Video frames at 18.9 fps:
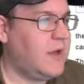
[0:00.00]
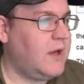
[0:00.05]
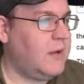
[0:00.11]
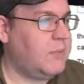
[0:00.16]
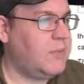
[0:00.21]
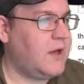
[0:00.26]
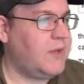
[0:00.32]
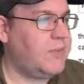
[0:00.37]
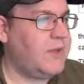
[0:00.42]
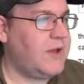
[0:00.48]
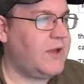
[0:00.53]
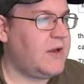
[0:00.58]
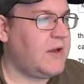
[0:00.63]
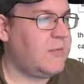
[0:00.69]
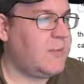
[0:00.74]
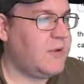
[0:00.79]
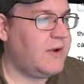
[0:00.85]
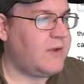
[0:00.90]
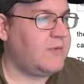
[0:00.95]
Manipulator
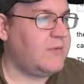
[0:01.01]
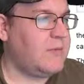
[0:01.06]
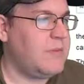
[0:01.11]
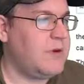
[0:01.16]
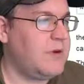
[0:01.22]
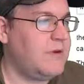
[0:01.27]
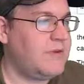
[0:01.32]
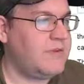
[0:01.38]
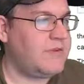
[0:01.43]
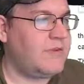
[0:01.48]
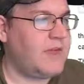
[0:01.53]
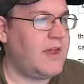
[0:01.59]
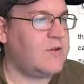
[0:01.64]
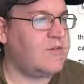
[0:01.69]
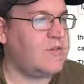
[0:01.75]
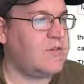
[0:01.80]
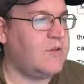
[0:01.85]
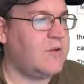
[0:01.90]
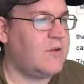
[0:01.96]
appears in the middle of the
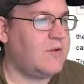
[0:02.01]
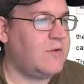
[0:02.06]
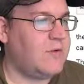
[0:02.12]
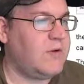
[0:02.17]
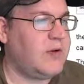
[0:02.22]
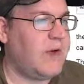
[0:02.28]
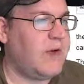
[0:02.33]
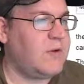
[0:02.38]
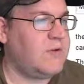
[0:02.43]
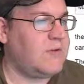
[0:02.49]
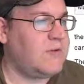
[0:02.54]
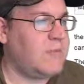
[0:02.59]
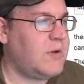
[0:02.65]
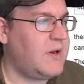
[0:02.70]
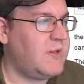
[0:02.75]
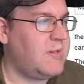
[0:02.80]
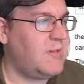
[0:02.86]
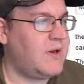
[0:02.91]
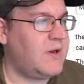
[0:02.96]
selection. There are three kinds of
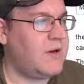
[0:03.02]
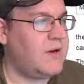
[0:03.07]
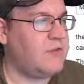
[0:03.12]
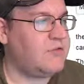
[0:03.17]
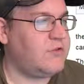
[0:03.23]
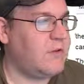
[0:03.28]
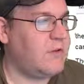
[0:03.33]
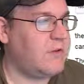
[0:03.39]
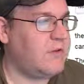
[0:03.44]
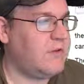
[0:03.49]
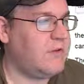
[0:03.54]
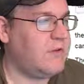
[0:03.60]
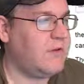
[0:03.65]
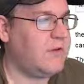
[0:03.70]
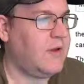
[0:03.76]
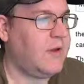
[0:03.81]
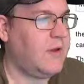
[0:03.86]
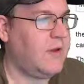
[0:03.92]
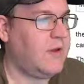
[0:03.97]
manipulators shown
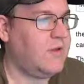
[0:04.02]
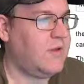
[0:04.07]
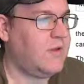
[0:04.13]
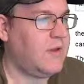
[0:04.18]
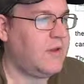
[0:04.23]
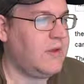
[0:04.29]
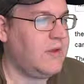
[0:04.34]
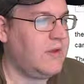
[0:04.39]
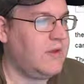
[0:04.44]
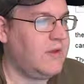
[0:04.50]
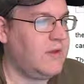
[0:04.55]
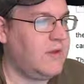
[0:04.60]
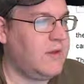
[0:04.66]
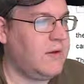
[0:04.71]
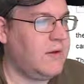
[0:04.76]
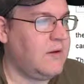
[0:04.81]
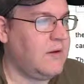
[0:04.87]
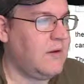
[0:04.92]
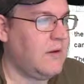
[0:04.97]
in
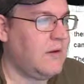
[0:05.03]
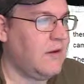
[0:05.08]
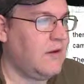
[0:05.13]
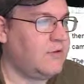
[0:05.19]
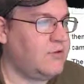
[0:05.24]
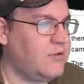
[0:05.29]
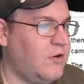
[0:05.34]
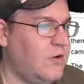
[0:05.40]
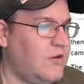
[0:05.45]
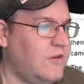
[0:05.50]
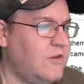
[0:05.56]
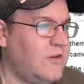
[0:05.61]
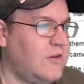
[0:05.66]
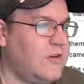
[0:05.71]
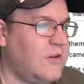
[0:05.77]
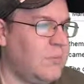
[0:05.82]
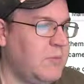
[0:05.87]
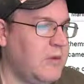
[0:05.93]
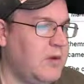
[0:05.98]
the illustrations.
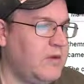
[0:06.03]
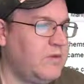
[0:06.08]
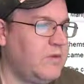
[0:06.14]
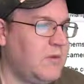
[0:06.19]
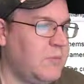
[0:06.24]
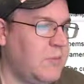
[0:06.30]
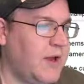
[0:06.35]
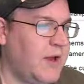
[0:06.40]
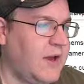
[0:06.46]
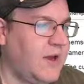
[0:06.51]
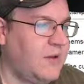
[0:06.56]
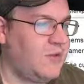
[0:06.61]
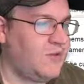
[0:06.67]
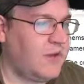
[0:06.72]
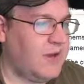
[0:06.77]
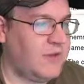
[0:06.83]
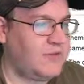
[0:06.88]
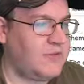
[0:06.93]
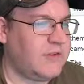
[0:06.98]
It can be used to apply a
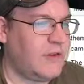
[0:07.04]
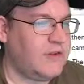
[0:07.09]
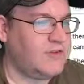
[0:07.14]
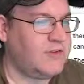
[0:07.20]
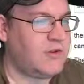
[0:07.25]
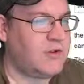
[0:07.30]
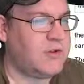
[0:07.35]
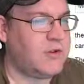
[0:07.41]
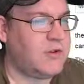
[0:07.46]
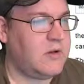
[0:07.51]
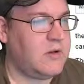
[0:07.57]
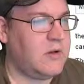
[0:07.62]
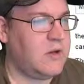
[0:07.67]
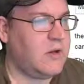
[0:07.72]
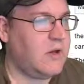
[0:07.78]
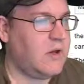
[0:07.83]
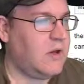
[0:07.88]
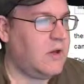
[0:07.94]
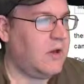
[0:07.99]
translation,
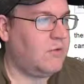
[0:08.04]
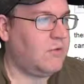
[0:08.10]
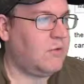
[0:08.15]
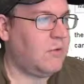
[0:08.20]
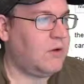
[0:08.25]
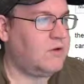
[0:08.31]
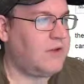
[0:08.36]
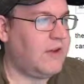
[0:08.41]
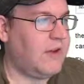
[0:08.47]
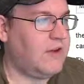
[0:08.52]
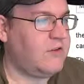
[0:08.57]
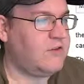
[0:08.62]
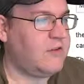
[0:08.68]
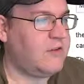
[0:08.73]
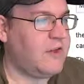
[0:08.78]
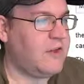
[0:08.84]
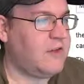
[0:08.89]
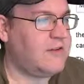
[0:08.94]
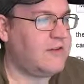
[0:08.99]

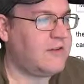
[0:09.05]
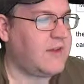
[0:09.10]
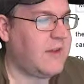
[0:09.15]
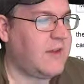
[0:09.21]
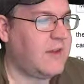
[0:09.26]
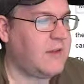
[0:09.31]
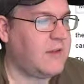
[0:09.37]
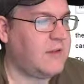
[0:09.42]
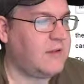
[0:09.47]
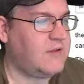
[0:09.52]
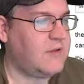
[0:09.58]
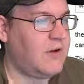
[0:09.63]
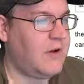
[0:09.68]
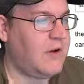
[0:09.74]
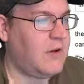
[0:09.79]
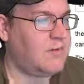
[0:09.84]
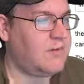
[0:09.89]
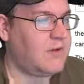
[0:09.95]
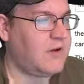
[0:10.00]
rotation, and scaling to
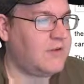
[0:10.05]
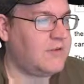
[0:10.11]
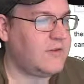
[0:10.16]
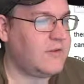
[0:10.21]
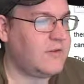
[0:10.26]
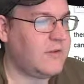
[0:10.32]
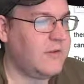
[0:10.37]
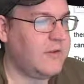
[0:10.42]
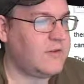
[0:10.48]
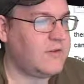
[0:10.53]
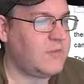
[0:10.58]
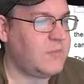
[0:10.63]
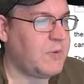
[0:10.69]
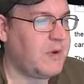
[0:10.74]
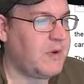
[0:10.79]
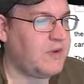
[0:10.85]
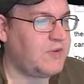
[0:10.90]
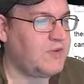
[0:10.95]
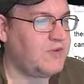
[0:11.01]
objects. And its
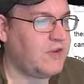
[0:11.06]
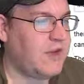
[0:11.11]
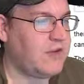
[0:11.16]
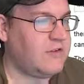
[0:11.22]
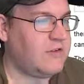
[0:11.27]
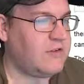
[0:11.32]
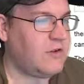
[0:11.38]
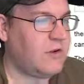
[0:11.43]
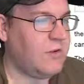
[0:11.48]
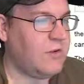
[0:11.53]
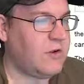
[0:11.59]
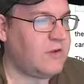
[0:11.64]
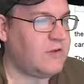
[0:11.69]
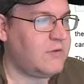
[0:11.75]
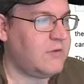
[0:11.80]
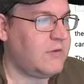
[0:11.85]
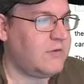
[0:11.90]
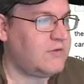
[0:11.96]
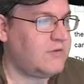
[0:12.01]
appearance changes according
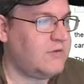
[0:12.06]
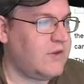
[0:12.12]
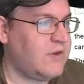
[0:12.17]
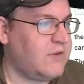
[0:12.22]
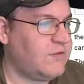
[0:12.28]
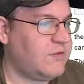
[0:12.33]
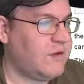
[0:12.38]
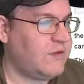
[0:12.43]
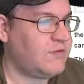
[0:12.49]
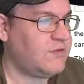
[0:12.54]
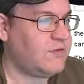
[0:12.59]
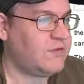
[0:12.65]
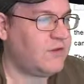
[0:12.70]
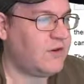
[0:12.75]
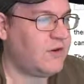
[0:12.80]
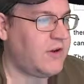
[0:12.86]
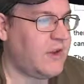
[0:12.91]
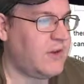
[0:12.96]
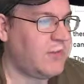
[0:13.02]
to which of these functions
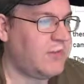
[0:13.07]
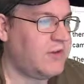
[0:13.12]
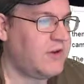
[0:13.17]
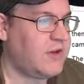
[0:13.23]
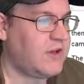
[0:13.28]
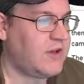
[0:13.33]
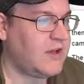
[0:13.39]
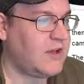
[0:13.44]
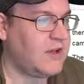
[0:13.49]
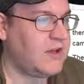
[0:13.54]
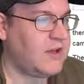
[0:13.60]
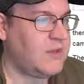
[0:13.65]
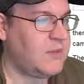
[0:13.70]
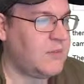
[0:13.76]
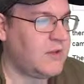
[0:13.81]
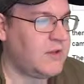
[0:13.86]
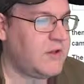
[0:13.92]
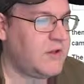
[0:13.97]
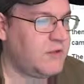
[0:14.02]
are enabled. You can click on the
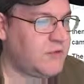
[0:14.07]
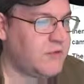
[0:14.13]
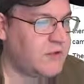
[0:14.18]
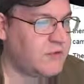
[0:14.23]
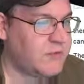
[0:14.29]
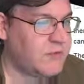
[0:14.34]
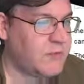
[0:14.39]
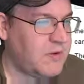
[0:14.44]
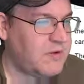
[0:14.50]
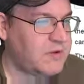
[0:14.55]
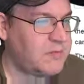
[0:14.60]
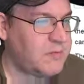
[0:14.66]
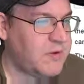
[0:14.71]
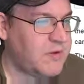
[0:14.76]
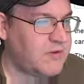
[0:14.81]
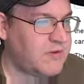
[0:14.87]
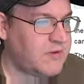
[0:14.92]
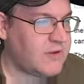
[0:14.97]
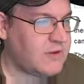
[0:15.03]
menu transformation
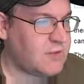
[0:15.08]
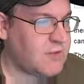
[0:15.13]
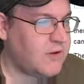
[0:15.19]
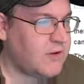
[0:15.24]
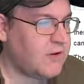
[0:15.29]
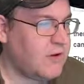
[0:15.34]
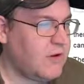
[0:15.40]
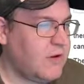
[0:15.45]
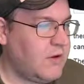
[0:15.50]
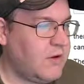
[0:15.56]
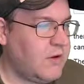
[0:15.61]
buttons that appear